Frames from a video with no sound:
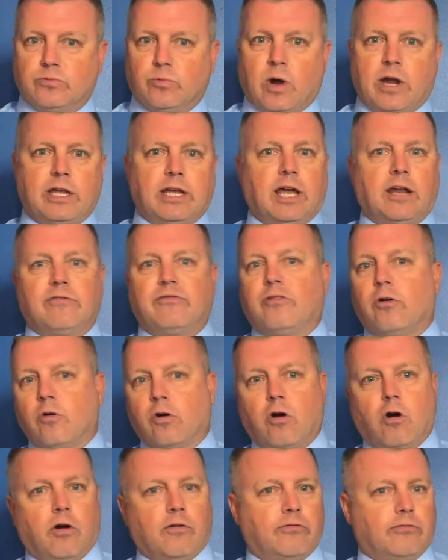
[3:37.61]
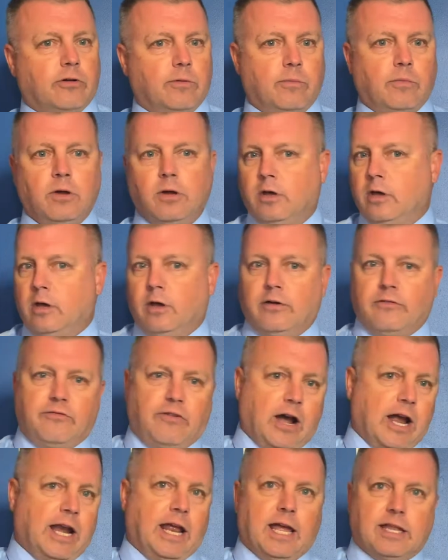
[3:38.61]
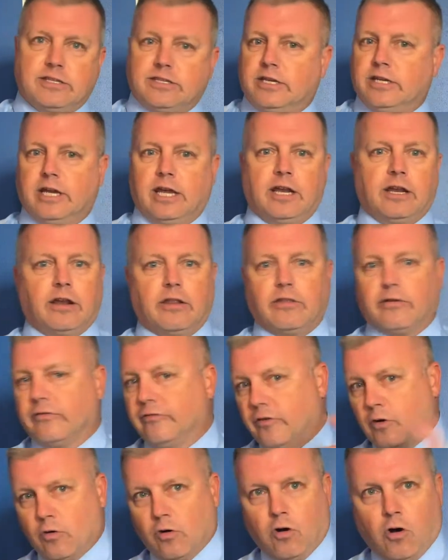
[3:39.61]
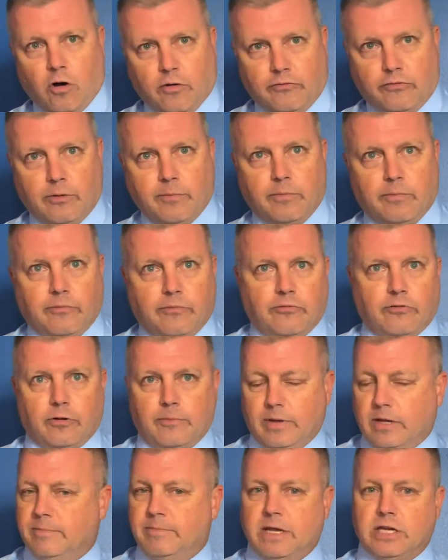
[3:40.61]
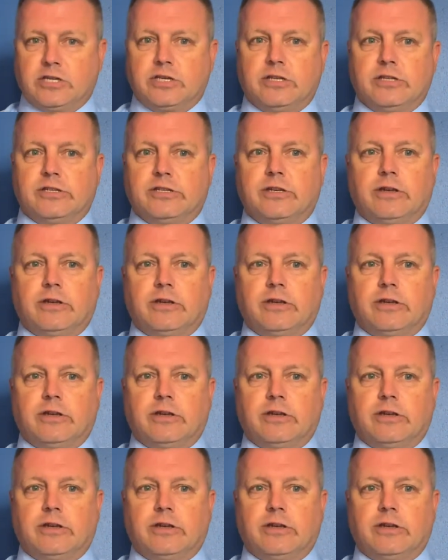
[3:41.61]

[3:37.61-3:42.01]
Why do you get a phone call from finance and you get another phone call from from admissions?